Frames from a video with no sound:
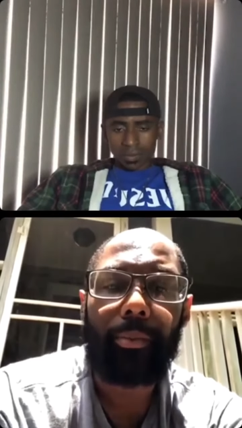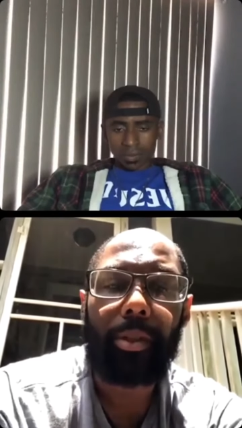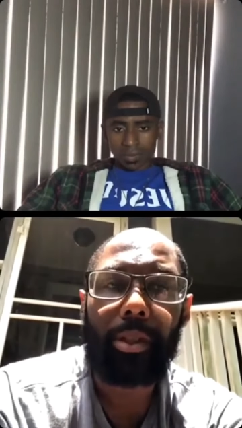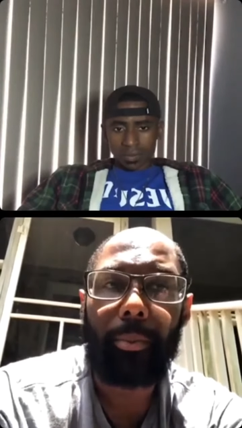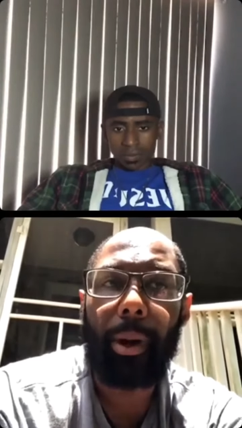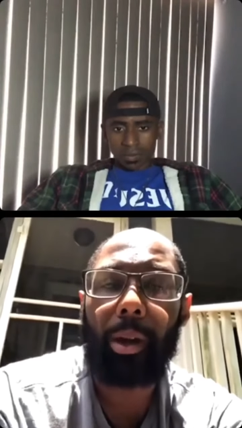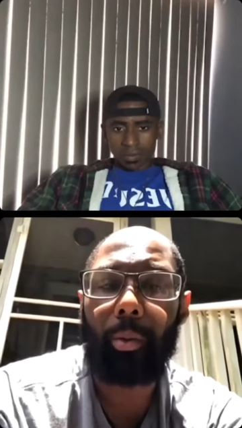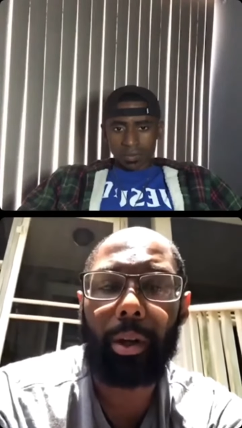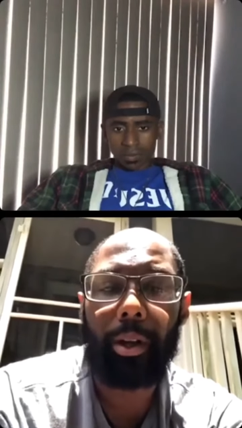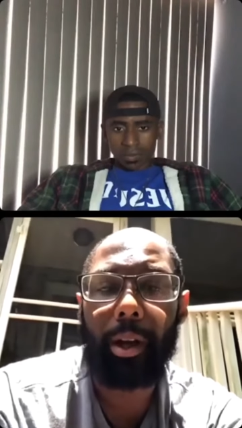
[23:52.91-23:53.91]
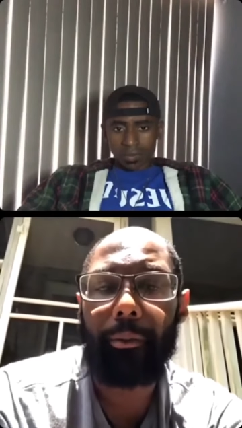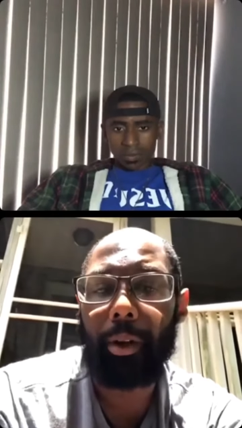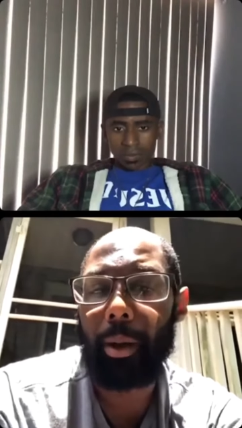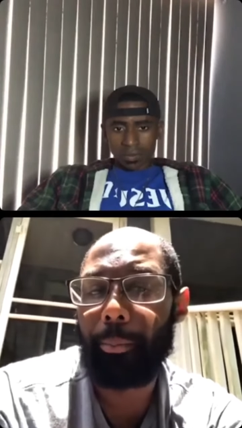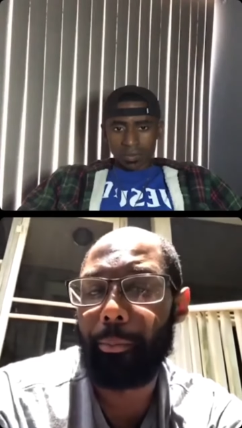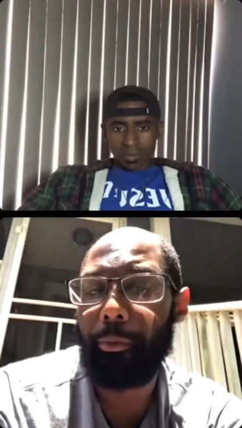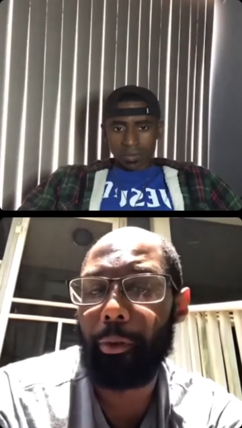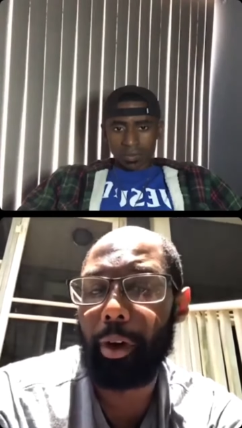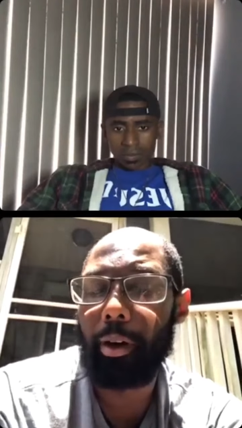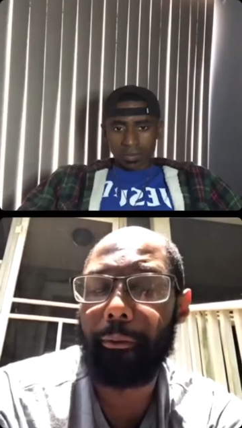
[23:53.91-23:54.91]
Speaker 1: somebody wasn't there for that
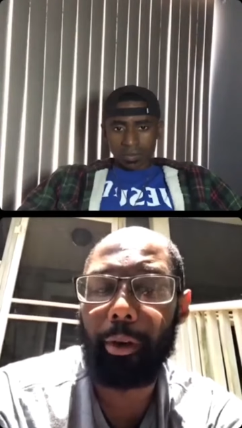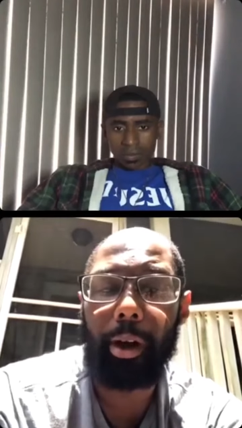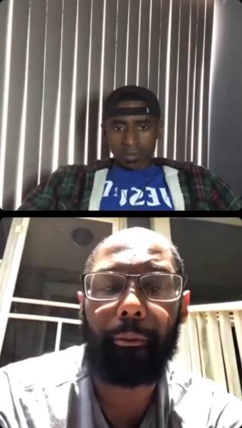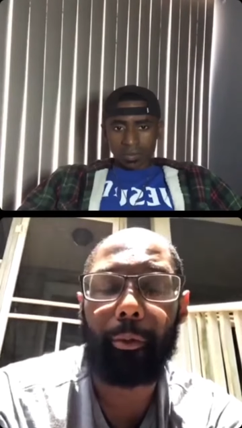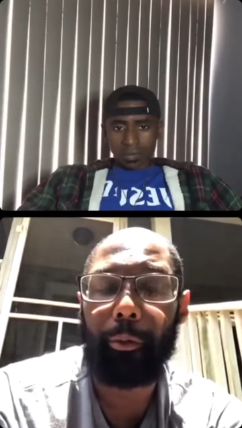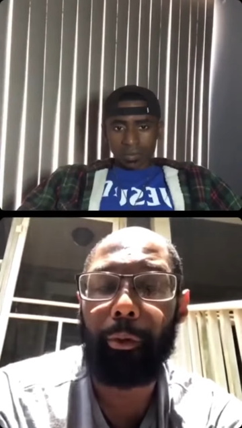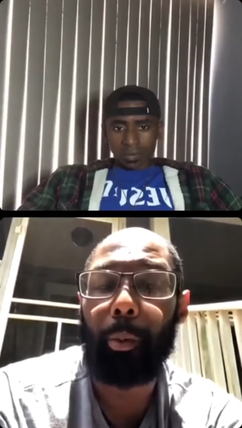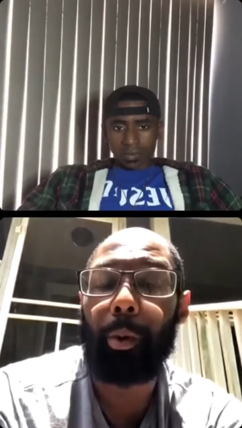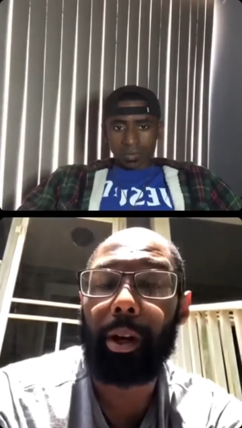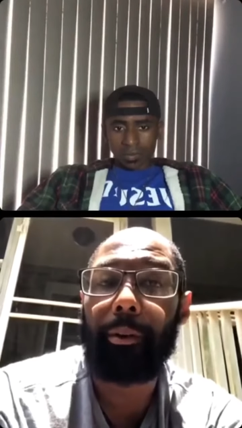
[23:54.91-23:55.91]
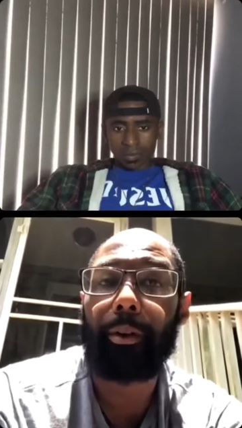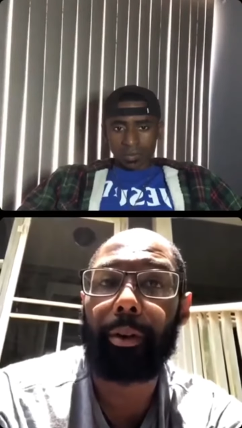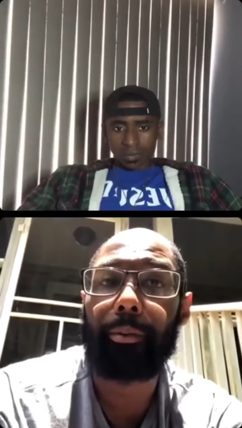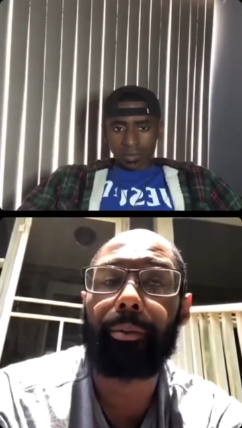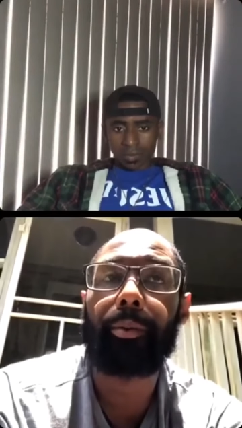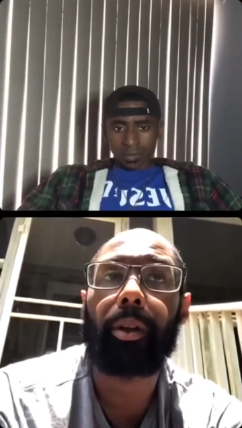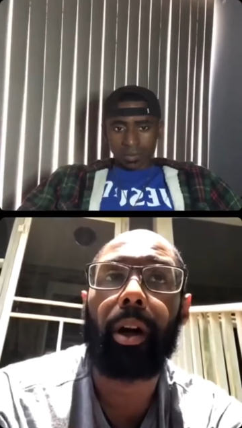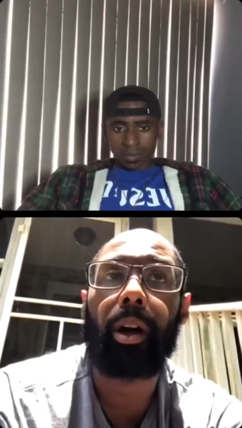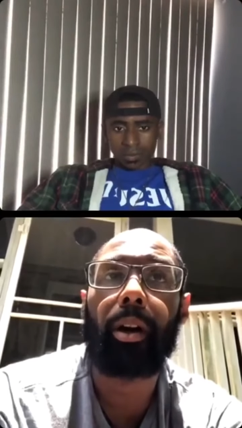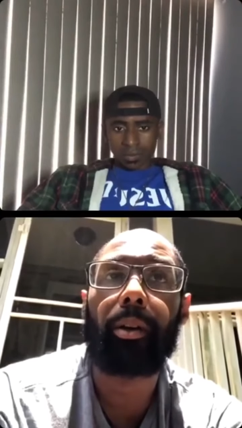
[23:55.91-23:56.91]
for for for whatever
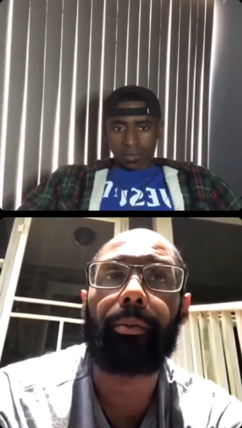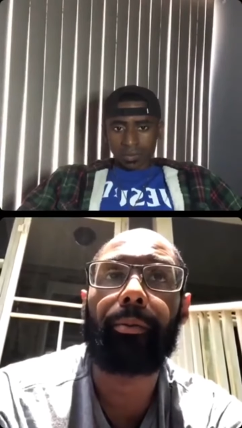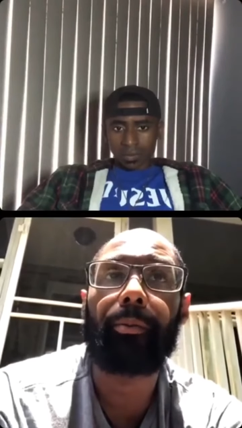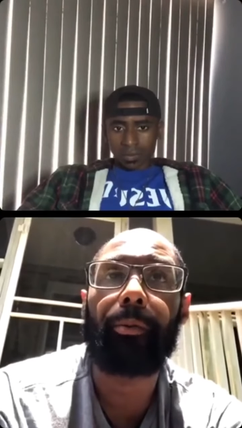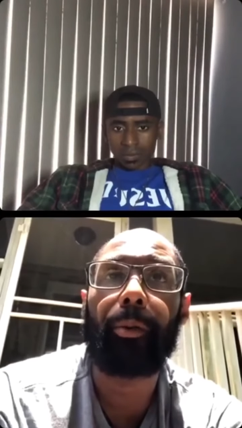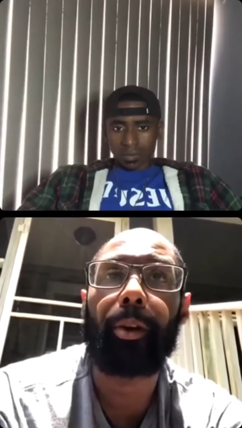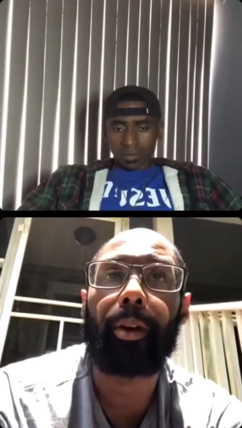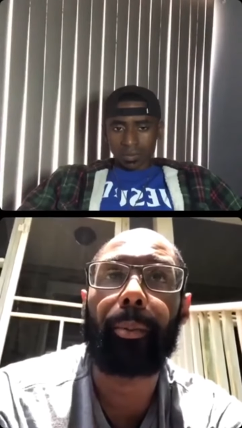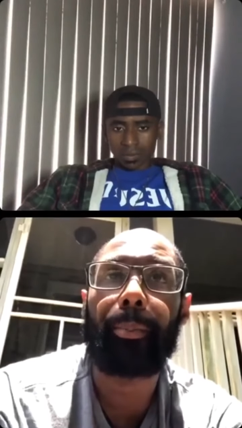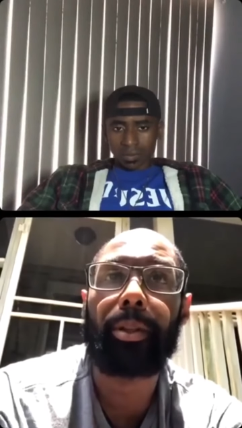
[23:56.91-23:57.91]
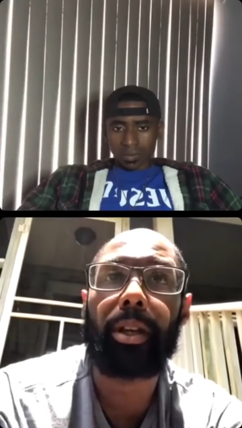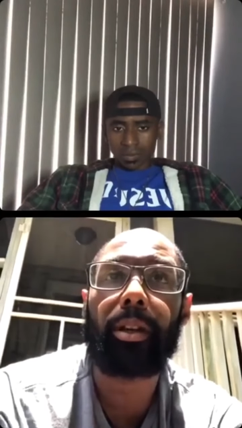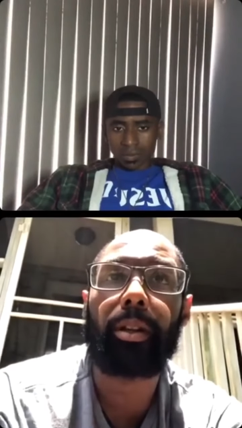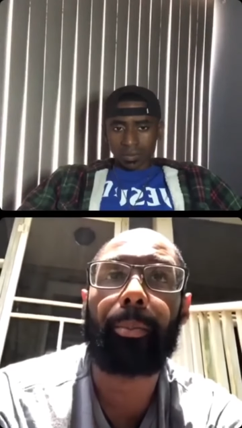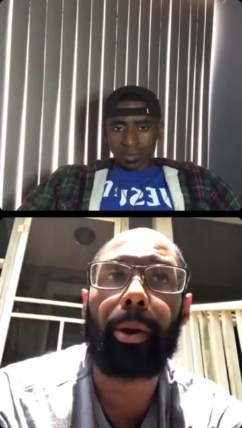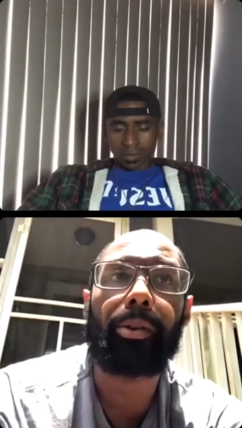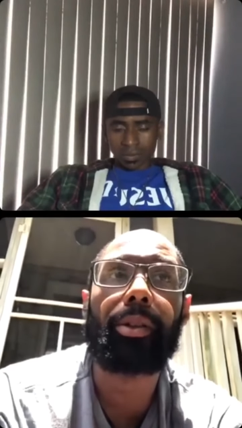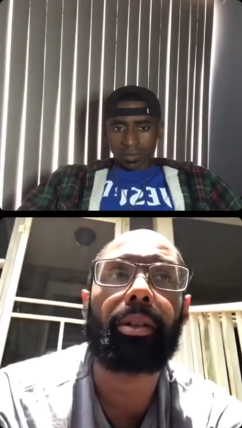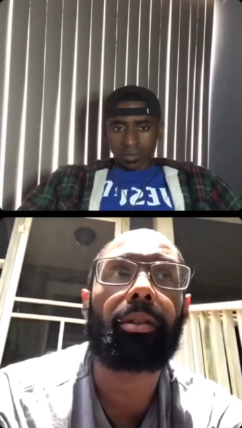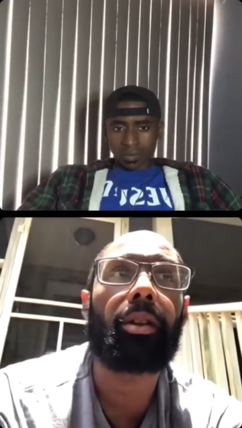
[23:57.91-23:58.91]
uh, for the particular
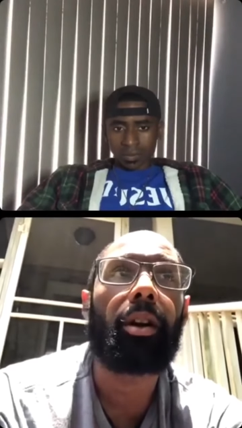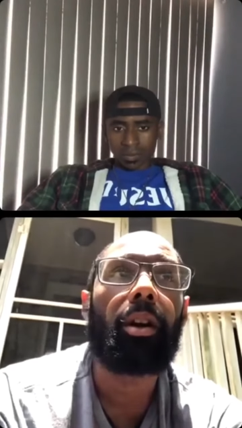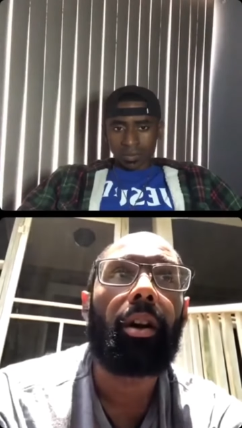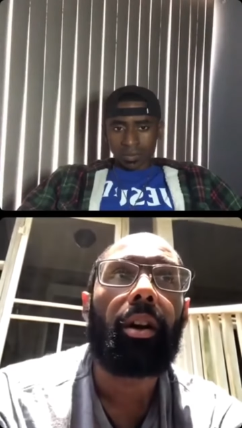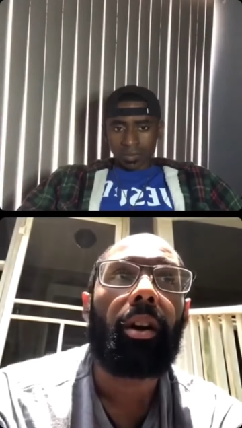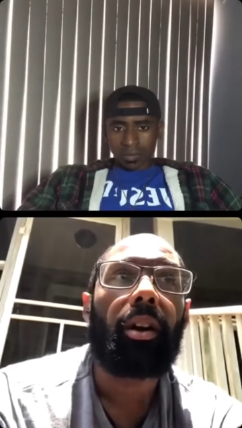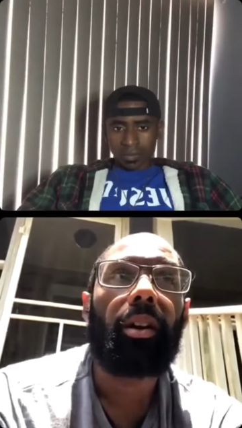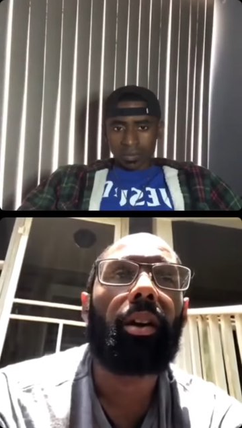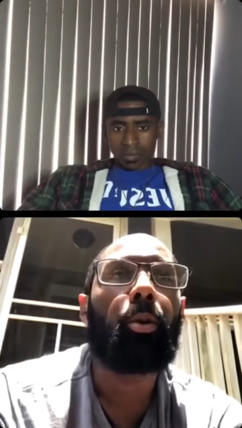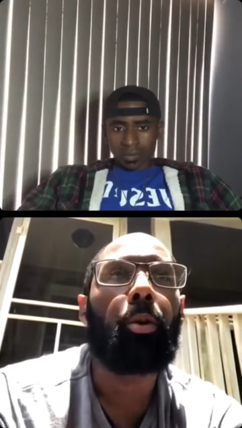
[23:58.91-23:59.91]
person, you know.